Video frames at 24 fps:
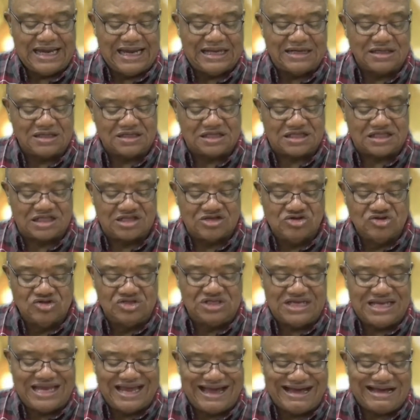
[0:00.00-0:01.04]

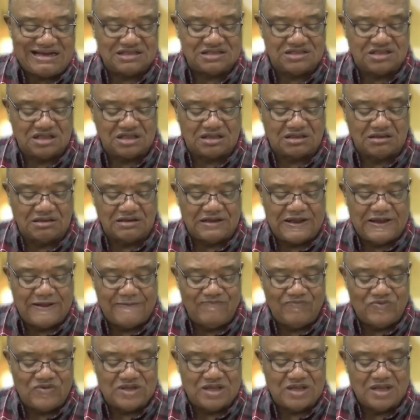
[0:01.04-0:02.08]

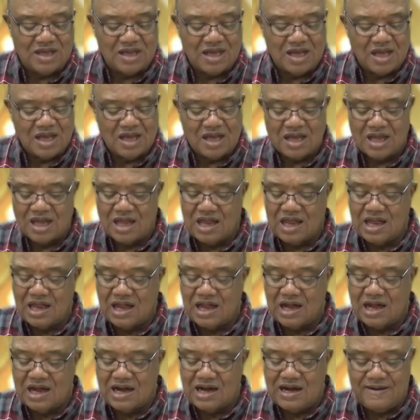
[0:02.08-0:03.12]
enthusiastically
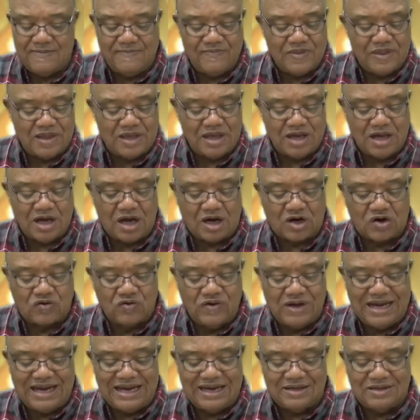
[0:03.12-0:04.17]

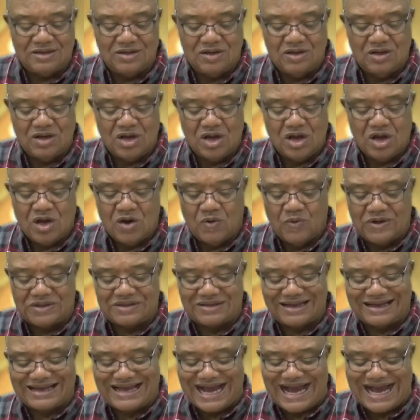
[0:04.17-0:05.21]
agreeing with
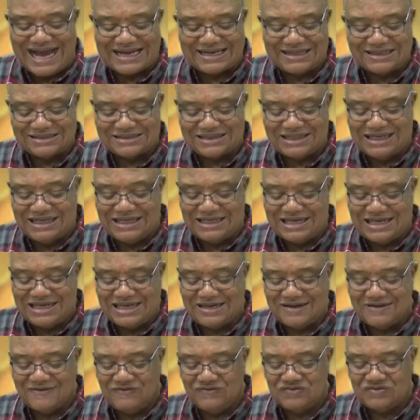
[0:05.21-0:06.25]
the guidance he
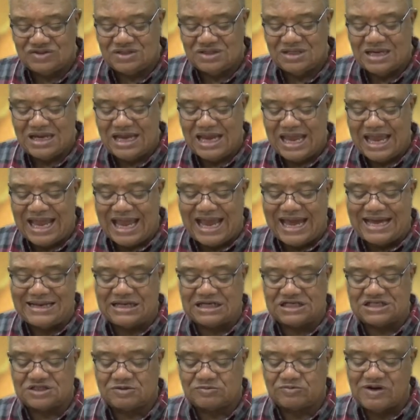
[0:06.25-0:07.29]
gives and
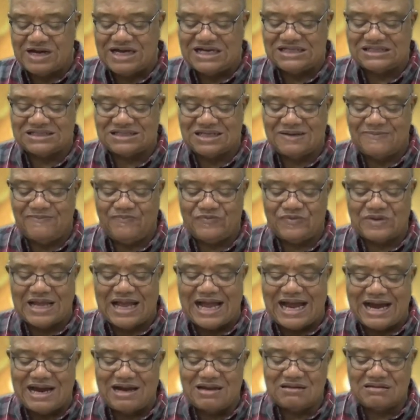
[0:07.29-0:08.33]
express
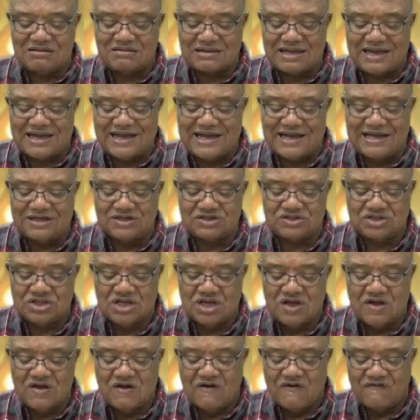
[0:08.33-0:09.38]
our thanks
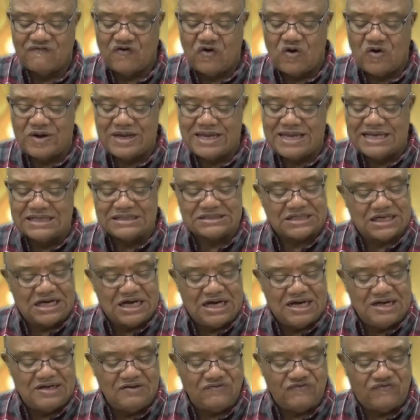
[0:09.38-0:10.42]
for his
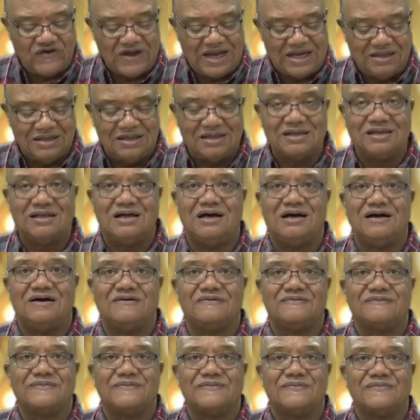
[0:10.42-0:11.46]
unfailing
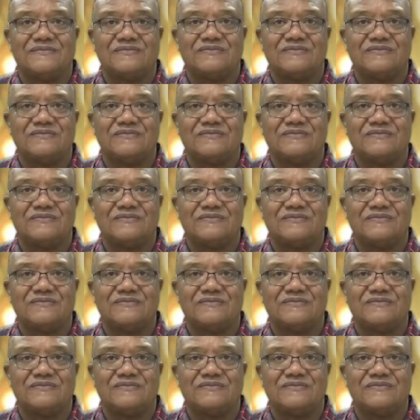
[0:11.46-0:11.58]
love.